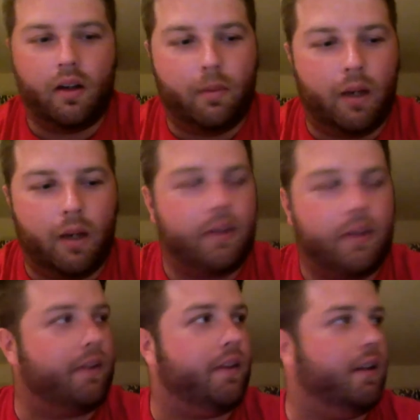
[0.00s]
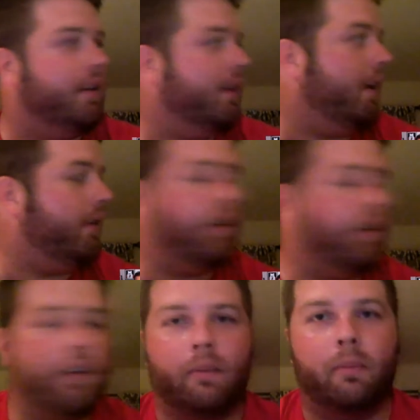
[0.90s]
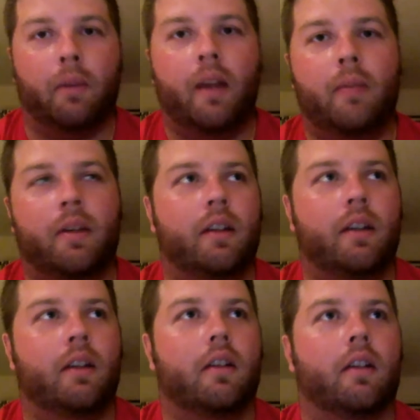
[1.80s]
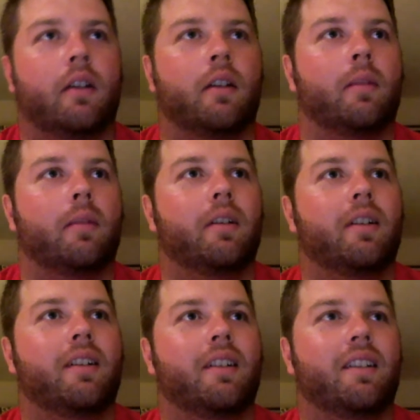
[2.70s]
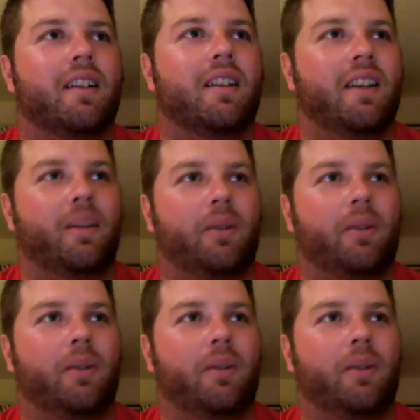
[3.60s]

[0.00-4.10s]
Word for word: My biggest thing is having this baby. Um, it really